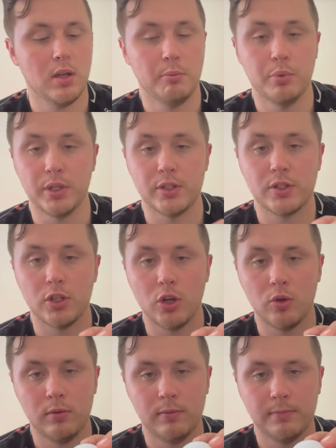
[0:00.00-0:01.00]

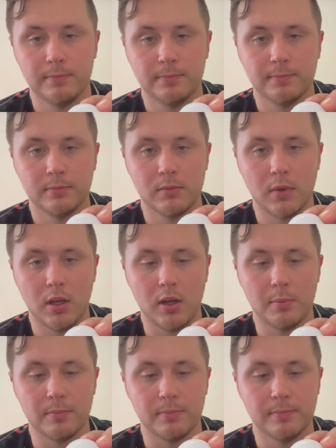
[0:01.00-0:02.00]
Bridgestone.
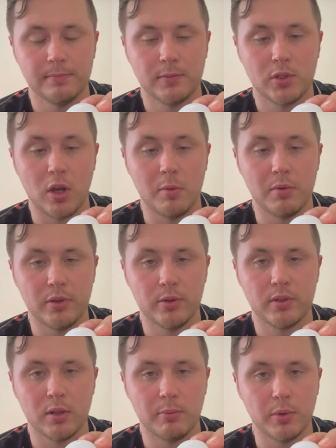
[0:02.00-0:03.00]
So I've been
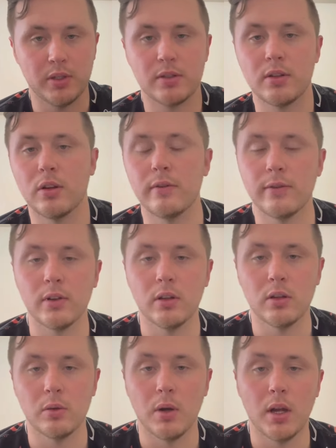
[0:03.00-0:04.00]
using the Bridgestone for a
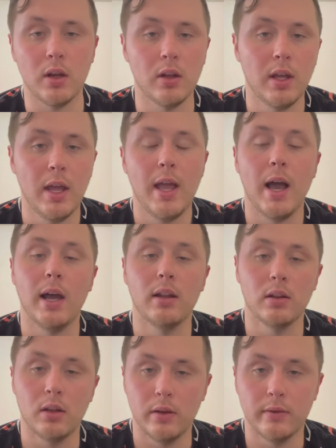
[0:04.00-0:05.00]
little while. I
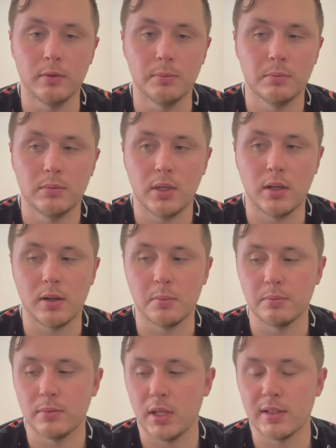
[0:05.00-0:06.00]
love them.
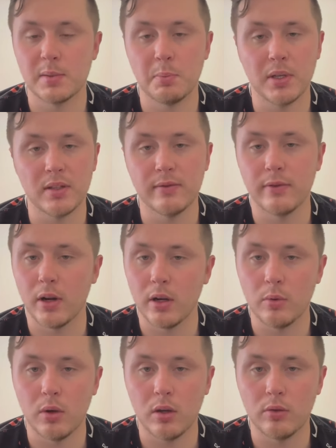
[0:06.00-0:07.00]
They spin very
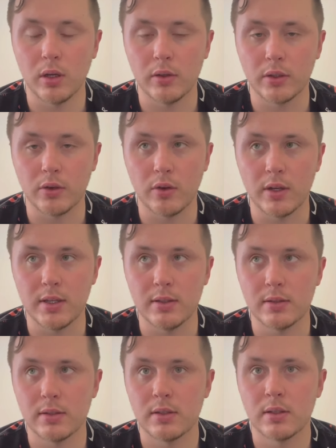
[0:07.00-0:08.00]
well around the
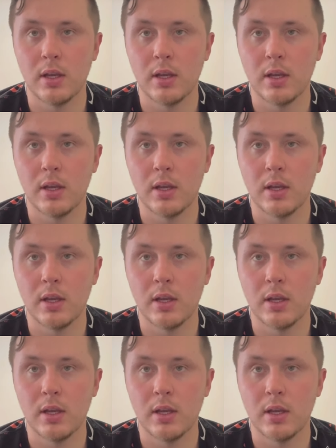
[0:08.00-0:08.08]
greens.